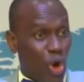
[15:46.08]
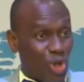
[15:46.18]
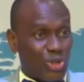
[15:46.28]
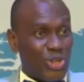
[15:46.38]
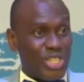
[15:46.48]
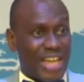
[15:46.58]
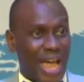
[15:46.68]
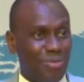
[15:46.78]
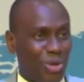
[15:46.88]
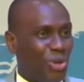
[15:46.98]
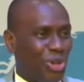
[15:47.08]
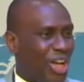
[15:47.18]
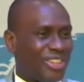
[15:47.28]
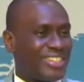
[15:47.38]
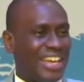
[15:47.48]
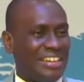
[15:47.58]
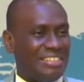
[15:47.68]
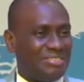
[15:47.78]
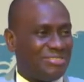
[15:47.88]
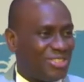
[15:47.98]
all to this time, you will not,
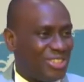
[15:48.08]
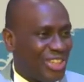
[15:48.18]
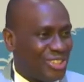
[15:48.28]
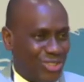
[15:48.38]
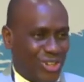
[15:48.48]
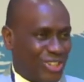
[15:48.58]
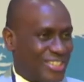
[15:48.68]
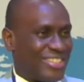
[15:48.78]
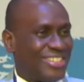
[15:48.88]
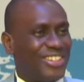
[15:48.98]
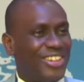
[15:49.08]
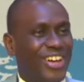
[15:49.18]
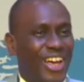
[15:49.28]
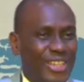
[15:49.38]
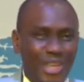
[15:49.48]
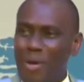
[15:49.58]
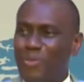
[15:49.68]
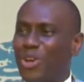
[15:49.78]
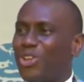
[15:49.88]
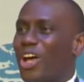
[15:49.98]
some of you just
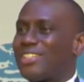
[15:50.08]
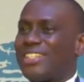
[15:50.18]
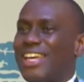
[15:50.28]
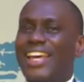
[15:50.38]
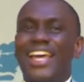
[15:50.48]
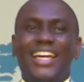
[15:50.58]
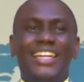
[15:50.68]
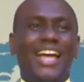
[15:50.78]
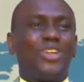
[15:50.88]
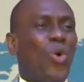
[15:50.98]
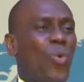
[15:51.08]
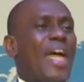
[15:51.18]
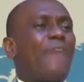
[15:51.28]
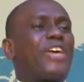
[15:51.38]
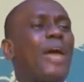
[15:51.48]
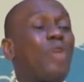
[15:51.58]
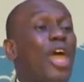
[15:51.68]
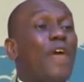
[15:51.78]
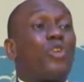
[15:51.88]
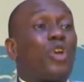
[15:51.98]
see that we have kept,
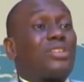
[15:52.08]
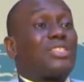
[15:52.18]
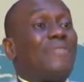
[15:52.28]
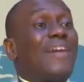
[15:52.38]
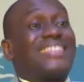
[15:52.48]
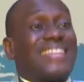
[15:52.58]
if God's servant